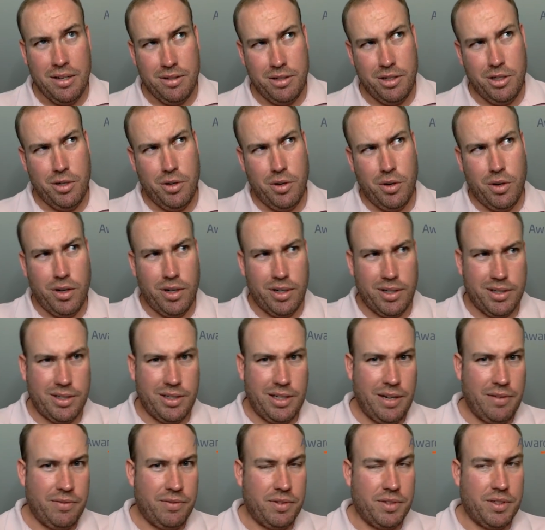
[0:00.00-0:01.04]
New York,
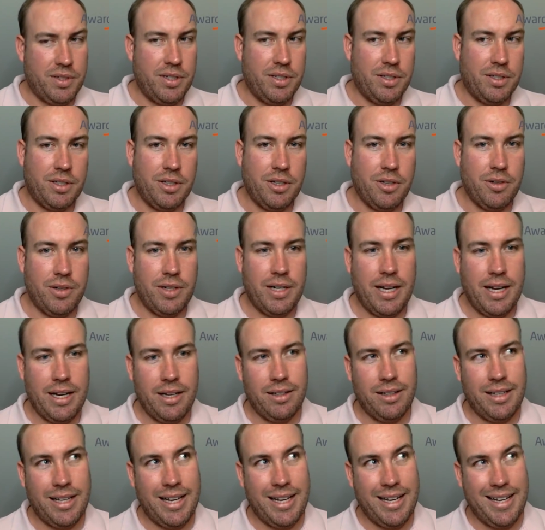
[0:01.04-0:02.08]
San Francisco, and
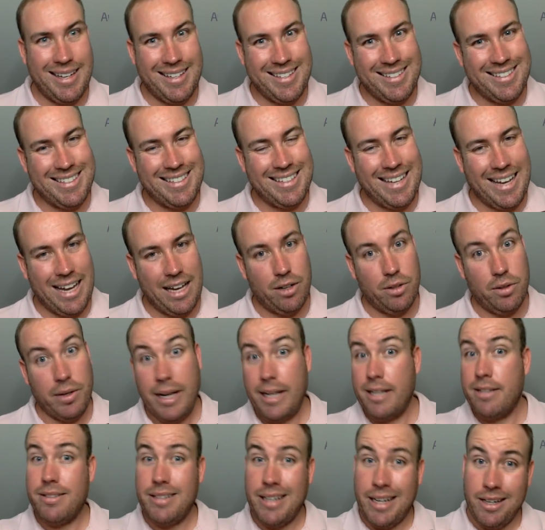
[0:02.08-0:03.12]
LA, and Seattle,
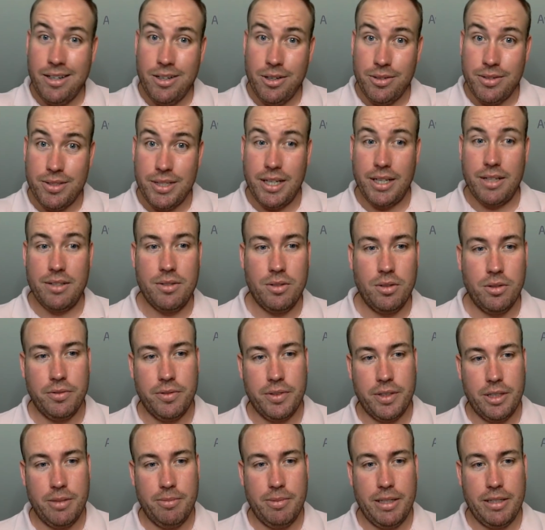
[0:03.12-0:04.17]
and San Jose. So don't
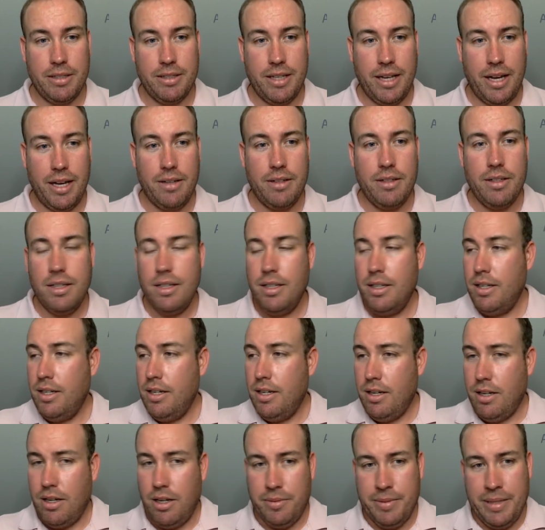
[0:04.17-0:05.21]
forget about that.
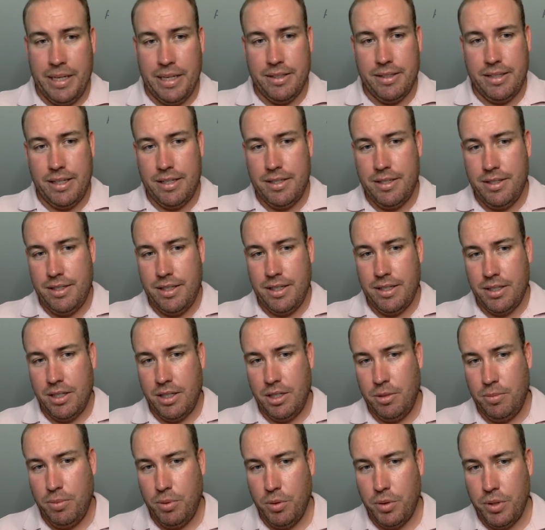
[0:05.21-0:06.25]
Stacy says,
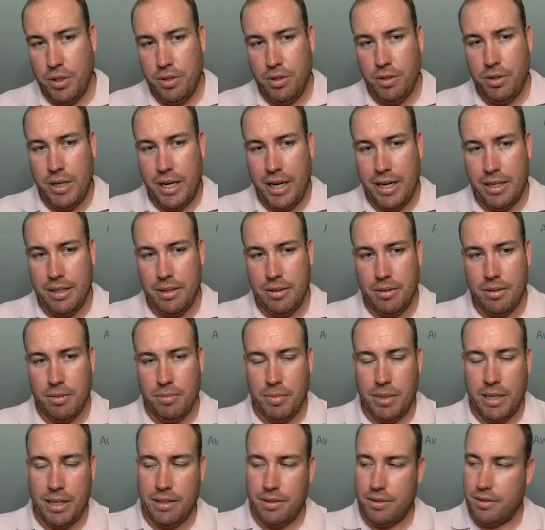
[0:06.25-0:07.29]
can you pool United
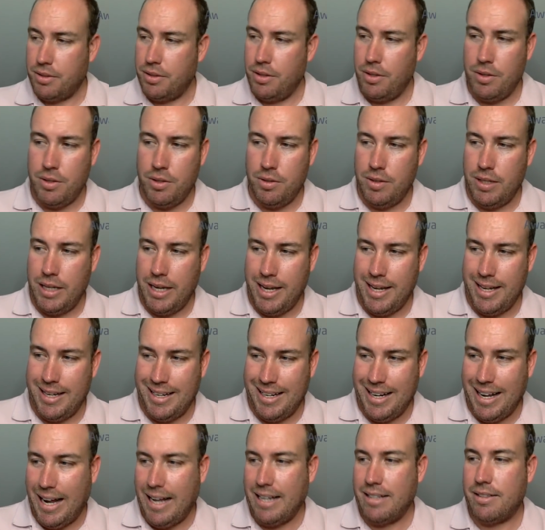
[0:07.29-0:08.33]
miles? No, you
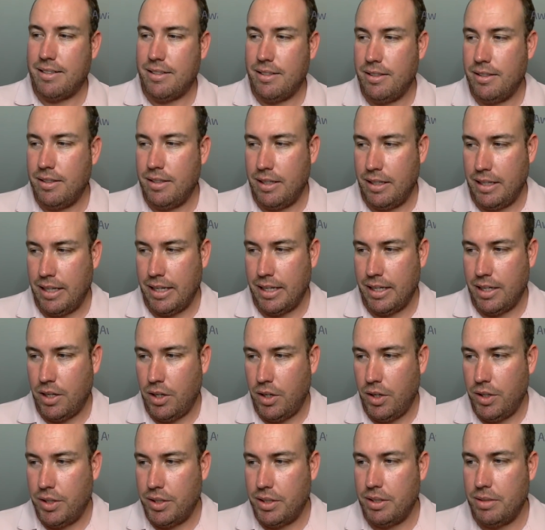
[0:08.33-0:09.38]
cannot. That
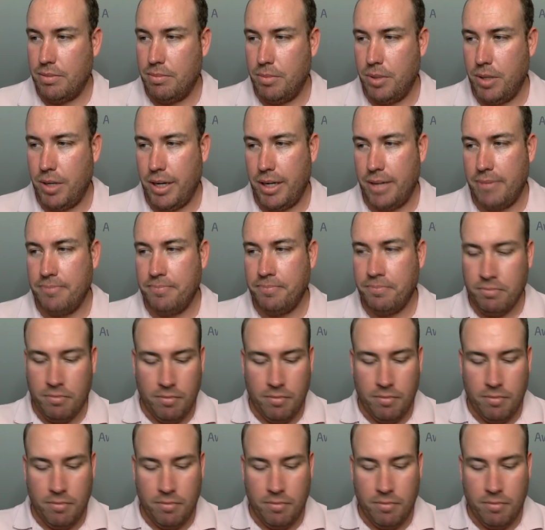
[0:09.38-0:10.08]
cost money.